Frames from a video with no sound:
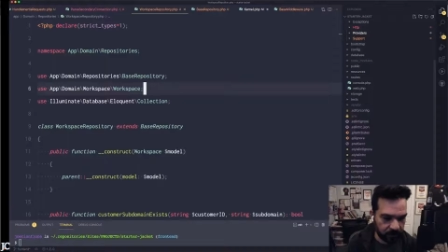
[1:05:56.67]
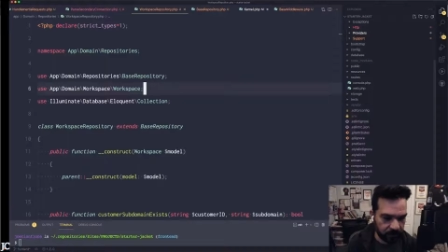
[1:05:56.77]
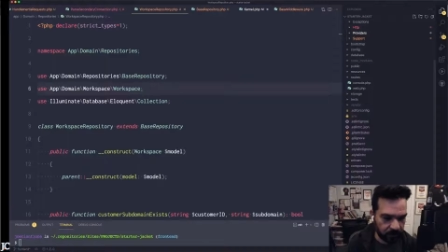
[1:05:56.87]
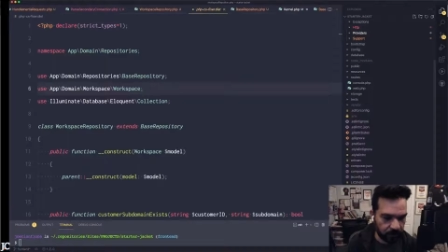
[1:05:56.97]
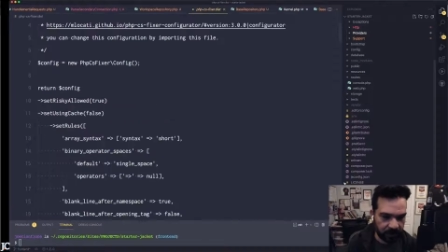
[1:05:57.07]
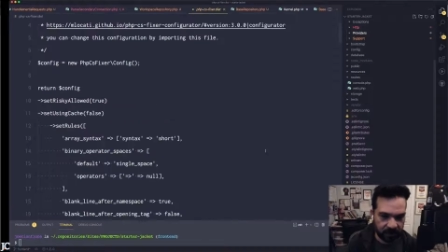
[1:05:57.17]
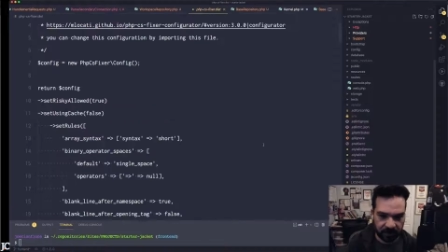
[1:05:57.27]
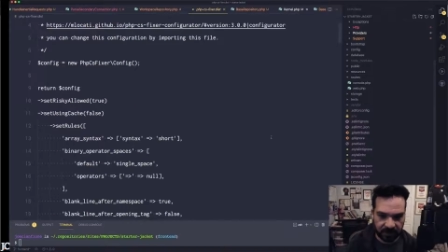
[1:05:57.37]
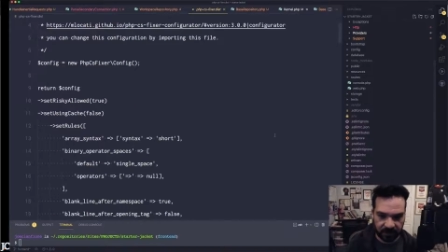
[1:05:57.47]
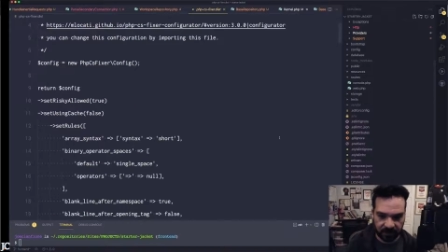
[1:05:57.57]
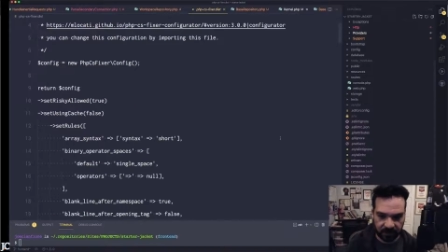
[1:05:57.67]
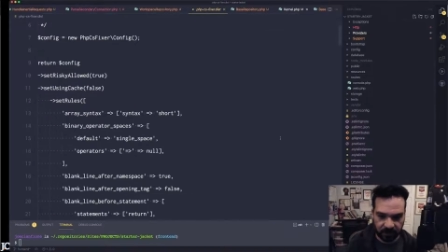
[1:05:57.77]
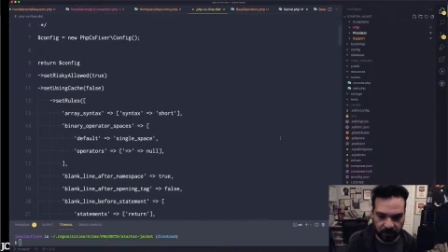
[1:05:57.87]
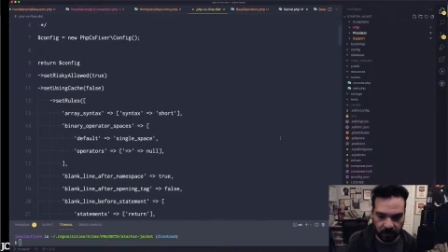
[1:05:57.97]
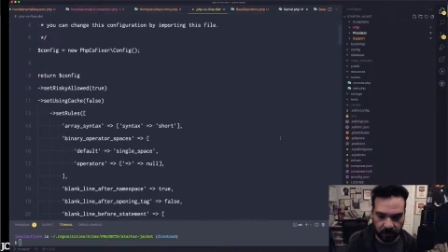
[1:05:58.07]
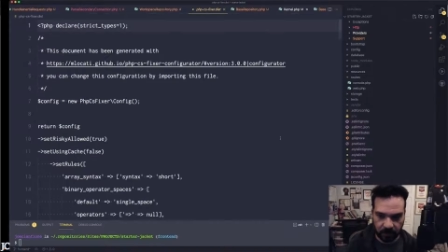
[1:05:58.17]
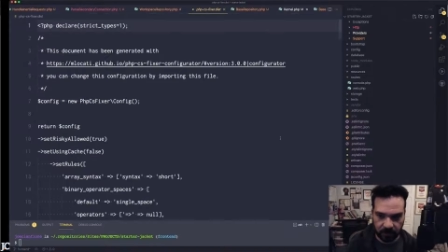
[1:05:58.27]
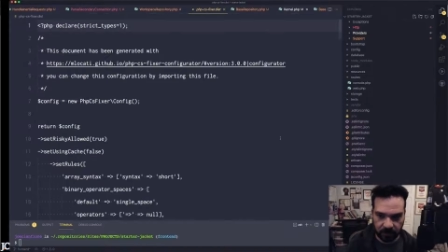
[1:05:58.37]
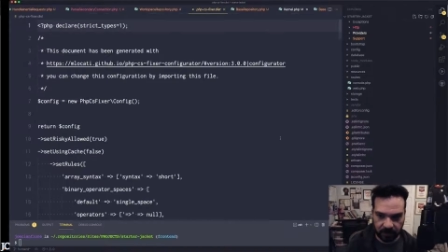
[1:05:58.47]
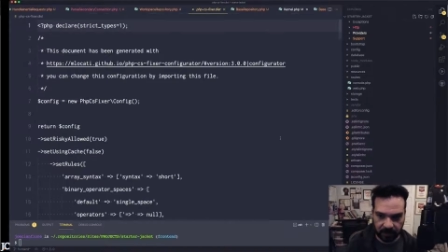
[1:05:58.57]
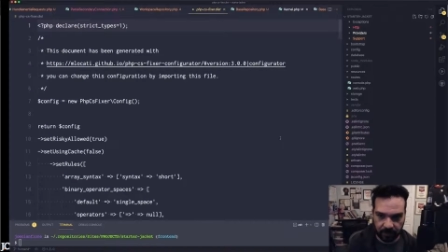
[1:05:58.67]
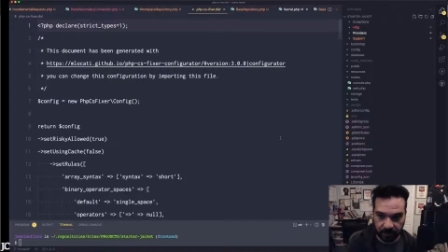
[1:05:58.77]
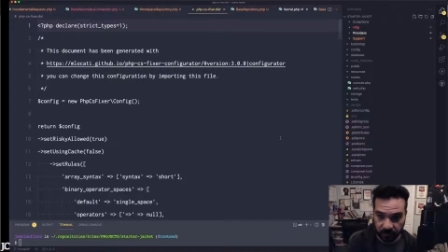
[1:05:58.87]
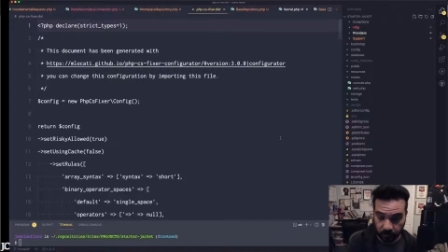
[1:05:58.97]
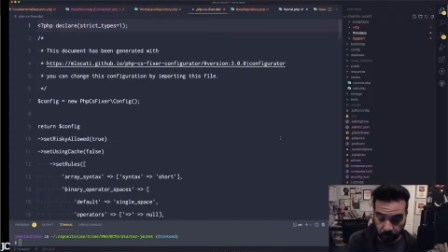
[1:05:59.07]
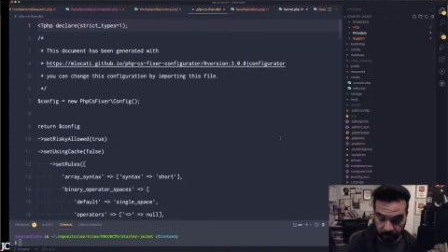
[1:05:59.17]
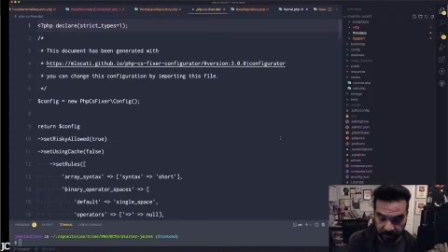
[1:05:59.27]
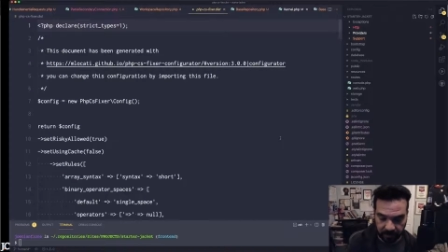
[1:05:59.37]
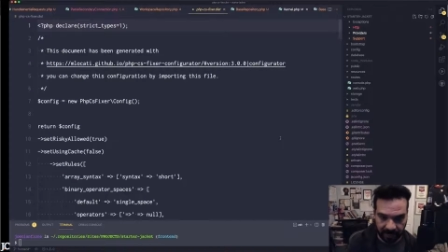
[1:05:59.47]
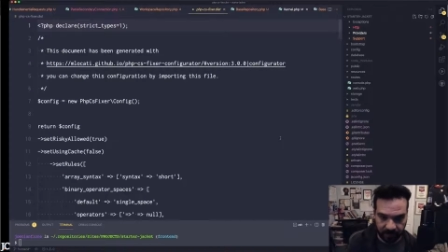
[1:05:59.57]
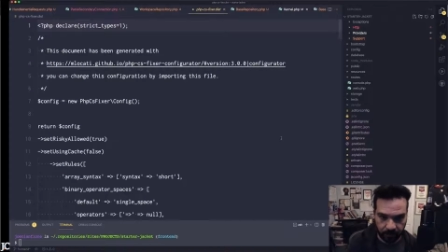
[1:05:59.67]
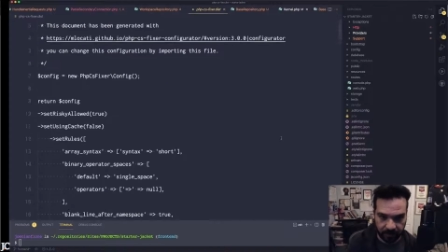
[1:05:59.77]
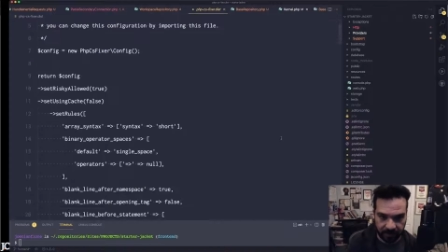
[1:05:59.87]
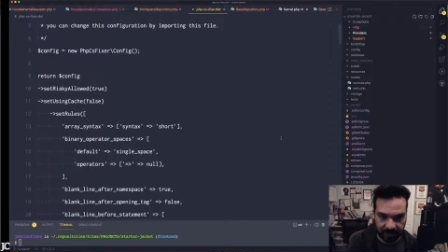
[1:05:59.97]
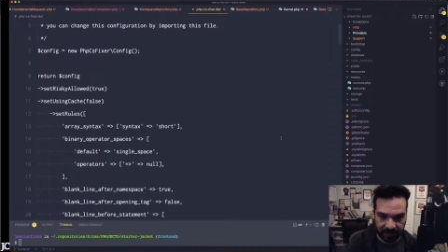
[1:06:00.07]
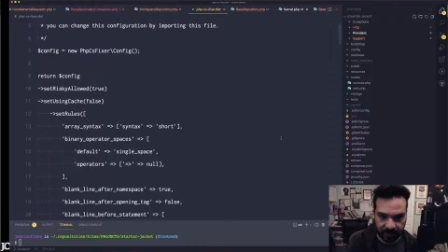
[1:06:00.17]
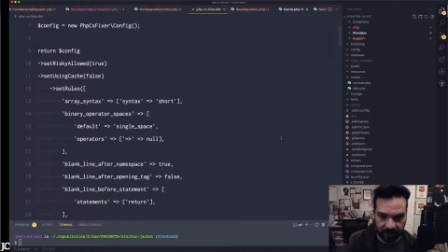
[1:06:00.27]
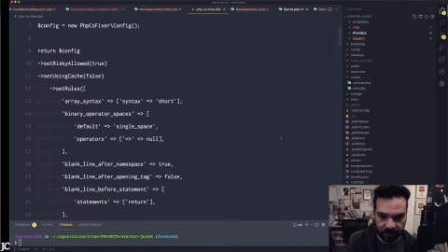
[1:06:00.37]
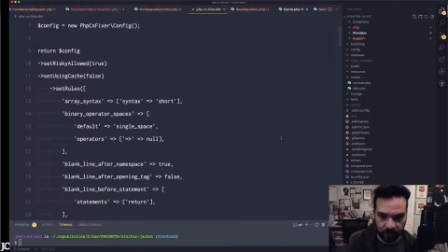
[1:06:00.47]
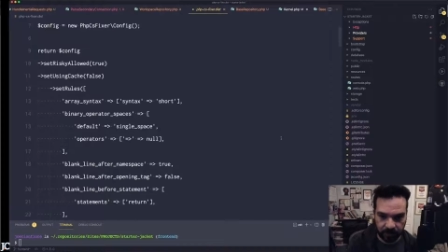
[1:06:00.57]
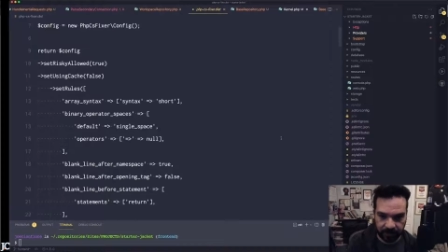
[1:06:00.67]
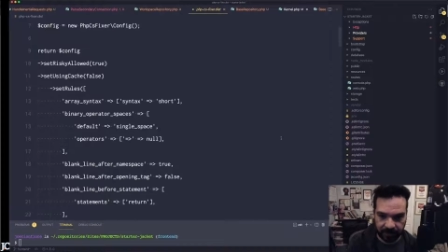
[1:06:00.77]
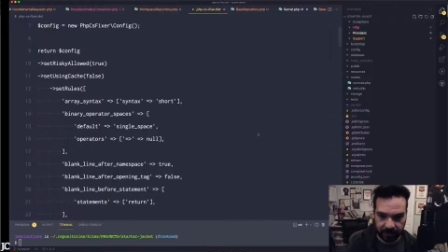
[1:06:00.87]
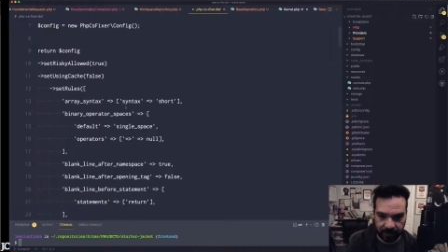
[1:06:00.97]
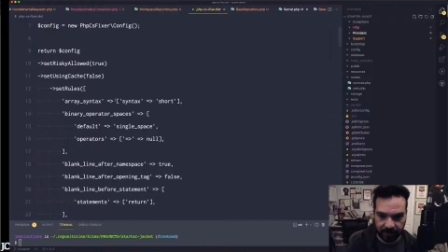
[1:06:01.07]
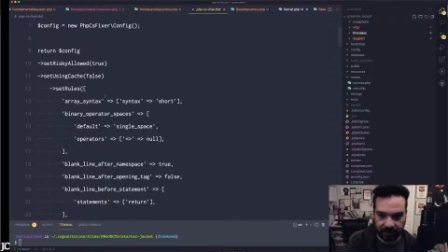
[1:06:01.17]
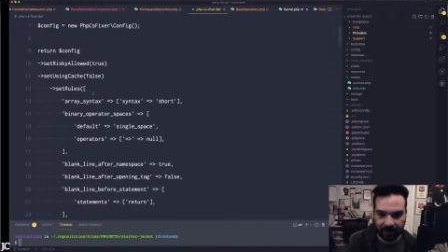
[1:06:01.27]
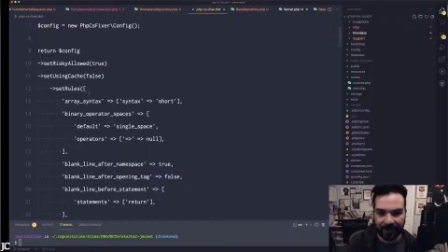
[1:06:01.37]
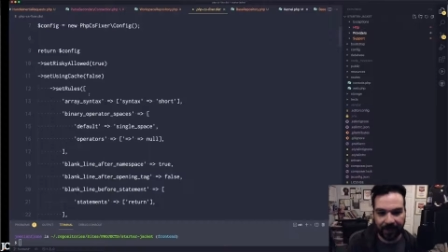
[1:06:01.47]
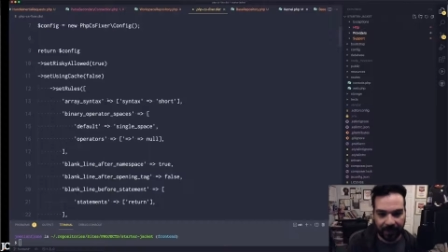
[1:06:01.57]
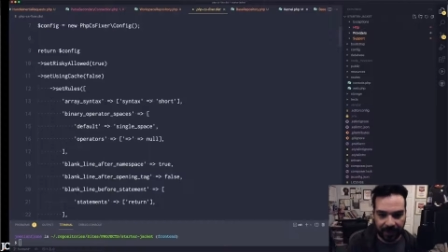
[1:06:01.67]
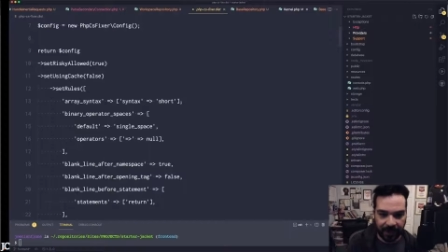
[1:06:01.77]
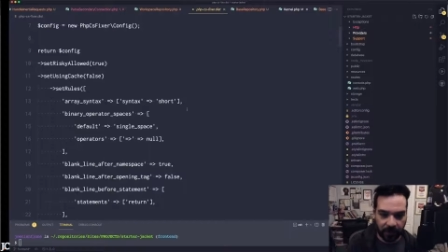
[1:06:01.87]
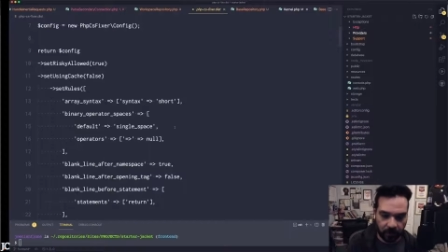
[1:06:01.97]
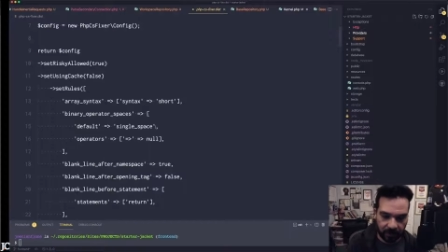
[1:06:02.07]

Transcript: So PHP CS Fixer is just like a bunch of rules that have in place, like to make sure the files, like how it wants